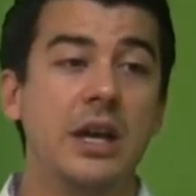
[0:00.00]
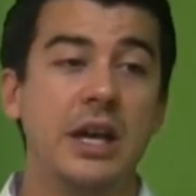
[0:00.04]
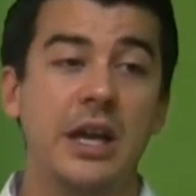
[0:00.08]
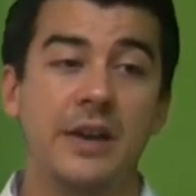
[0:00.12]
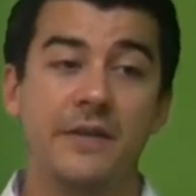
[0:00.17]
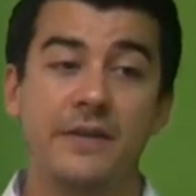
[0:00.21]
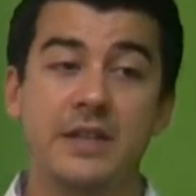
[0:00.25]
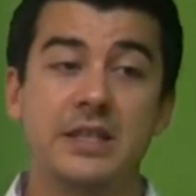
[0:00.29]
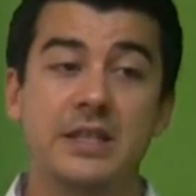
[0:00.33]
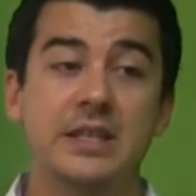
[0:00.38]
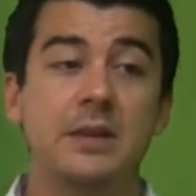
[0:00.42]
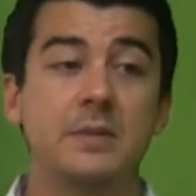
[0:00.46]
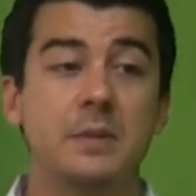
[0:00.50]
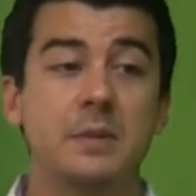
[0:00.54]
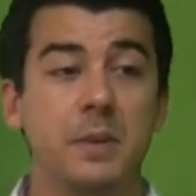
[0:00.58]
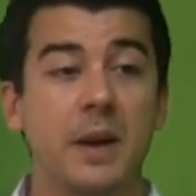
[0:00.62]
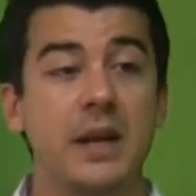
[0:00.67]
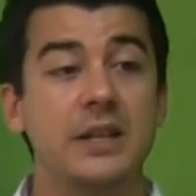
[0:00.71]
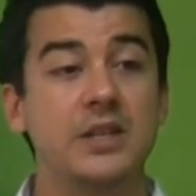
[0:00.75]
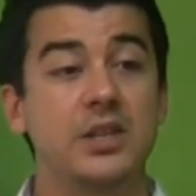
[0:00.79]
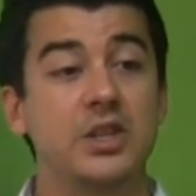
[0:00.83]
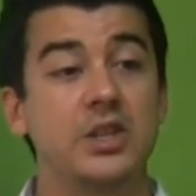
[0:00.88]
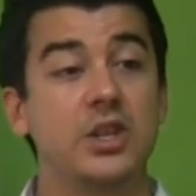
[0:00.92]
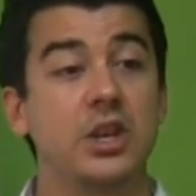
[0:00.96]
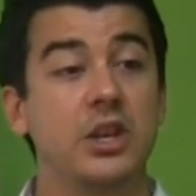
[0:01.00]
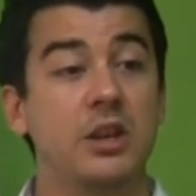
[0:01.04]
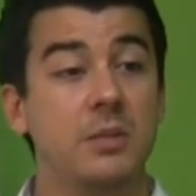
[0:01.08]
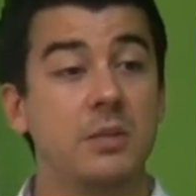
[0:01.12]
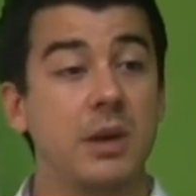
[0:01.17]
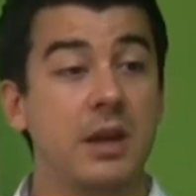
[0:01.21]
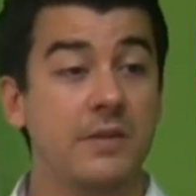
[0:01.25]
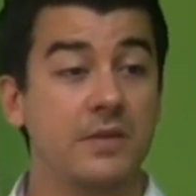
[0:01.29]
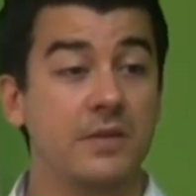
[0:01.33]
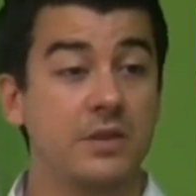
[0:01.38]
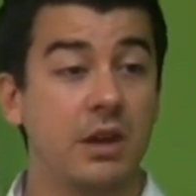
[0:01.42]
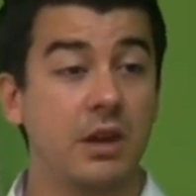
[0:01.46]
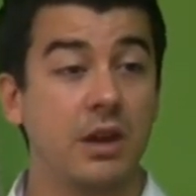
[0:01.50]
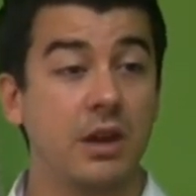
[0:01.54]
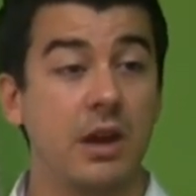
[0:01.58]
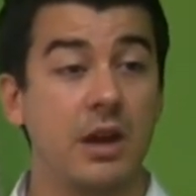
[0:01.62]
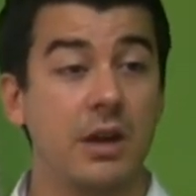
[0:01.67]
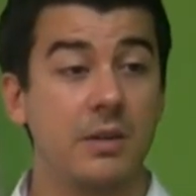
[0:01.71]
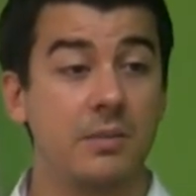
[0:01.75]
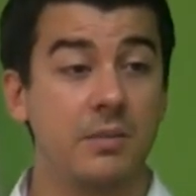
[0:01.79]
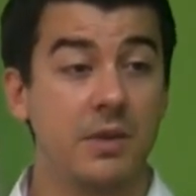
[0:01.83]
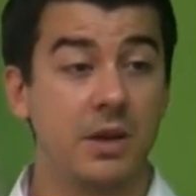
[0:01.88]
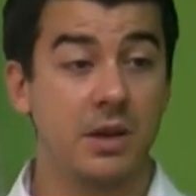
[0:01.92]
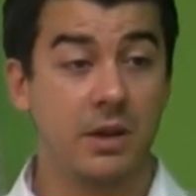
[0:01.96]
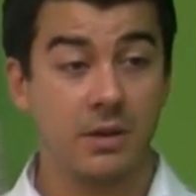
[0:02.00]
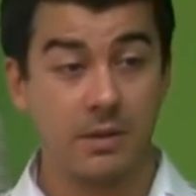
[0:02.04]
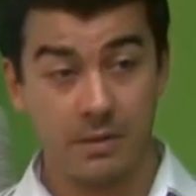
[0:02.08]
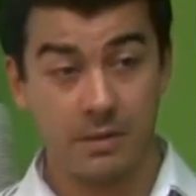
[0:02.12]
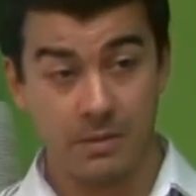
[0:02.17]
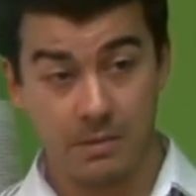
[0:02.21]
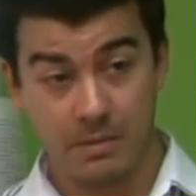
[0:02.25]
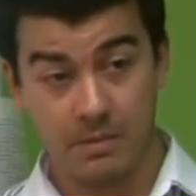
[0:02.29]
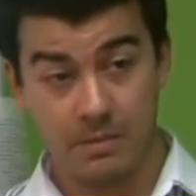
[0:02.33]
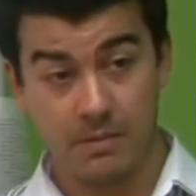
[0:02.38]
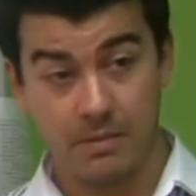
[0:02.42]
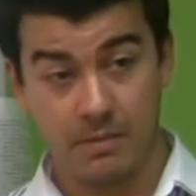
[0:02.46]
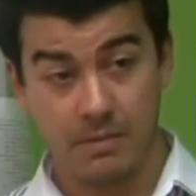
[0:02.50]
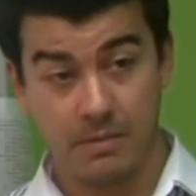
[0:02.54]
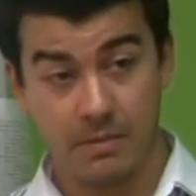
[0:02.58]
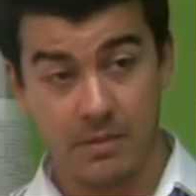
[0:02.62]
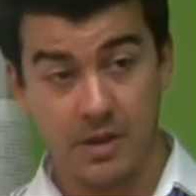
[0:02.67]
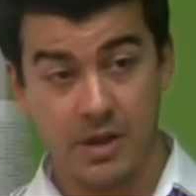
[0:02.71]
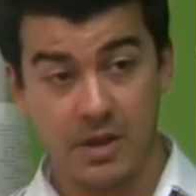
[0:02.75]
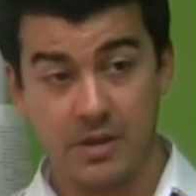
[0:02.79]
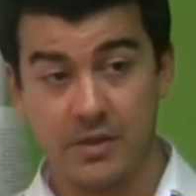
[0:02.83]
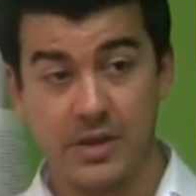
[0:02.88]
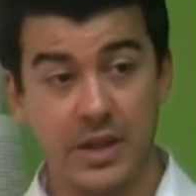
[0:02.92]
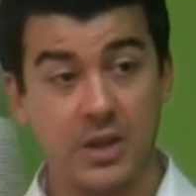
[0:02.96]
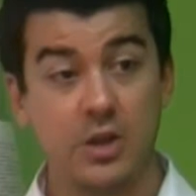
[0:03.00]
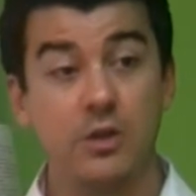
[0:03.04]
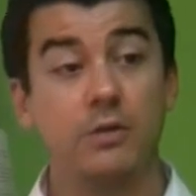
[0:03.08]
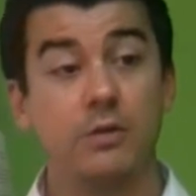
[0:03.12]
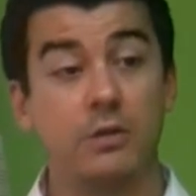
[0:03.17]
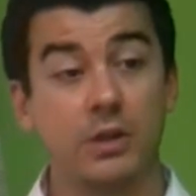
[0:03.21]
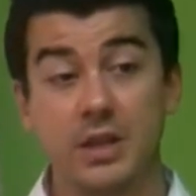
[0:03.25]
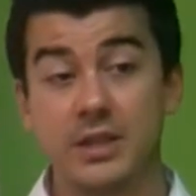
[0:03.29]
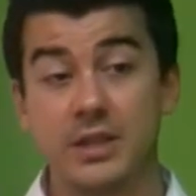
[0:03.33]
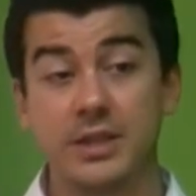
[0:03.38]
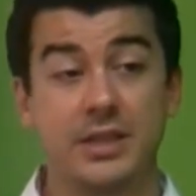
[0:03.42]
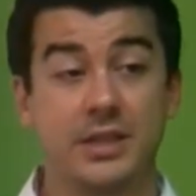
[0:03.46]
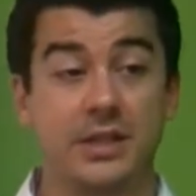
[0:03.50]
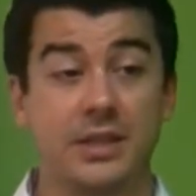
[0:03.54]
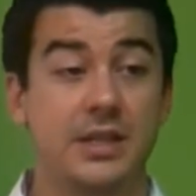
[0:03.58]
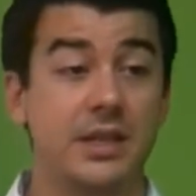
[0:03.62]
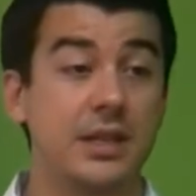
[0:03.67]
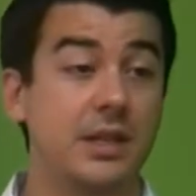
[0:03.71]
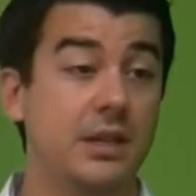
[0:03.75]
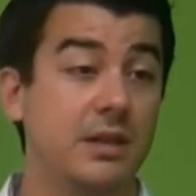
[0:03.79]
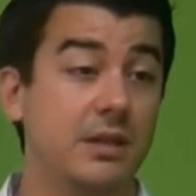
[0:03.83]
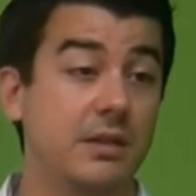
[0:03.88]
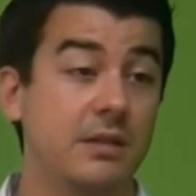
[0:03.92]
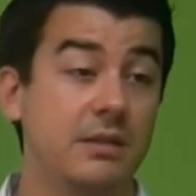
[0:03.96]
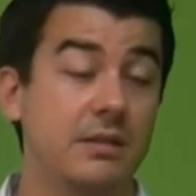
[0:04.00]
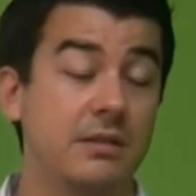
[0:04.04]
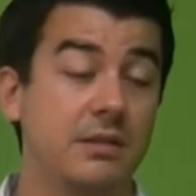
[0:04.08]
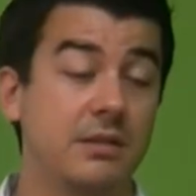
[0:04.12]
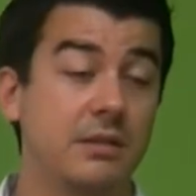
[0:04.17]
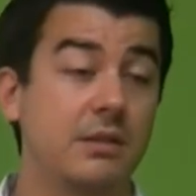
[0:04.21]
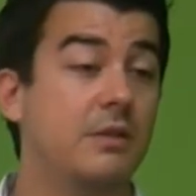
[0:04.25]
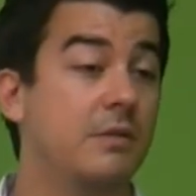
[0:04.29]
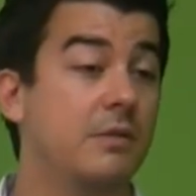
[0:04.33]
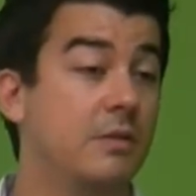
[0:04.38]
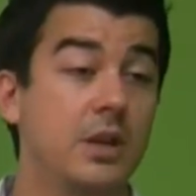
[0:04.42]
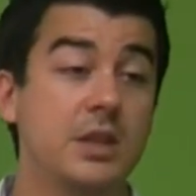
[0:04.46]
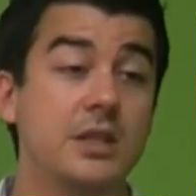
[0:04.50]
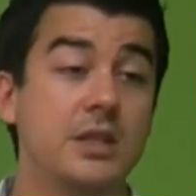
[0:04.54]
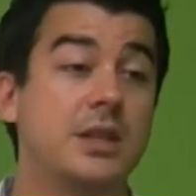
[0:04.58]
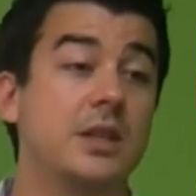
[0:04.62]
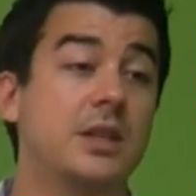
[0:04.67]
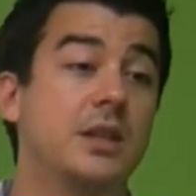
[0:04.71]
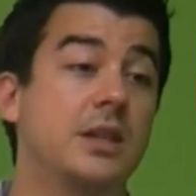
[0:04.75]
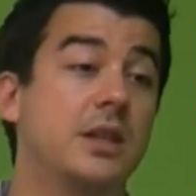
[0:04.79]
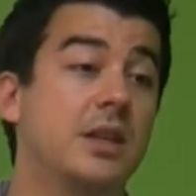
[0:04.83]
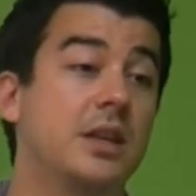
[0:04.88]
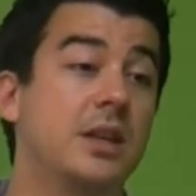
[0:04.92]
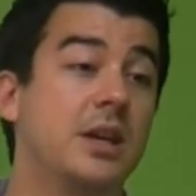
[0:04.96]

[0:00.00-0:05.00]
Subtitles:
If it slips past a certain amount of time, then you've lost this deal. You've lost it.